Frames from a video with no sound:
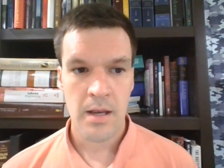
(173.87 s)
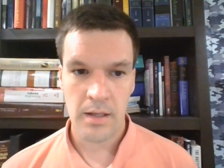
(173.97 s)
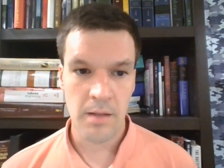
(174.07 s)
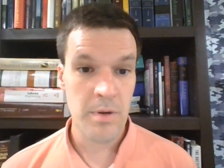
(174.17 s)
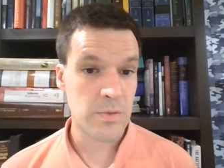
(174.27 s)

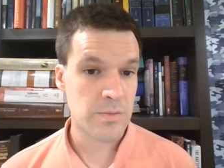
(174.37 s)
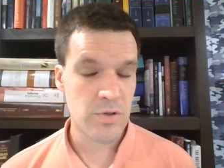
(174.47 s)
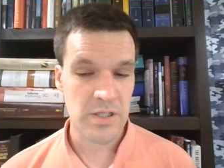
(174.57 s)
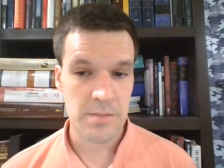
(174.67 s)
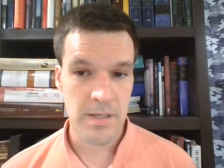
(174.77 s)
Columbia was the
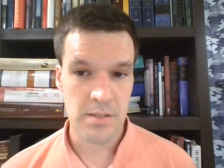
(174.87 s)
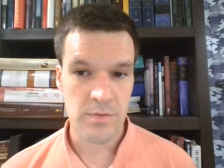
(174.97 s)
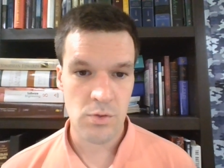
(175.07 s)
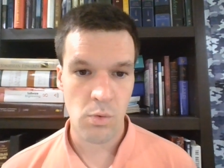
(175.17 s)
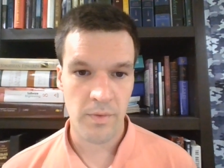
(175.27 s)
most expensive
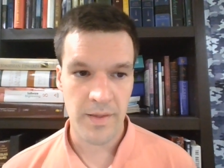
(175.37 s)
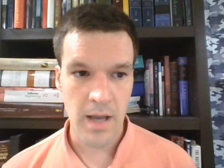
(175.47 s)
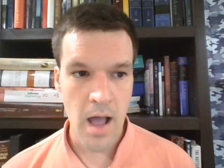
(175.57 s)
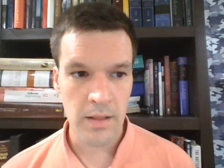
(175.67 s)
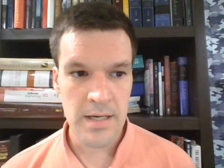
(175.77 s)
school in the
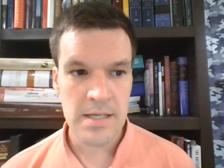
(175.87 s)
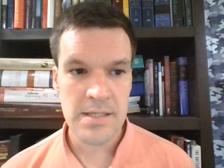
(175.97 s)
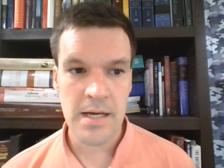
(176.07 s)
colonies,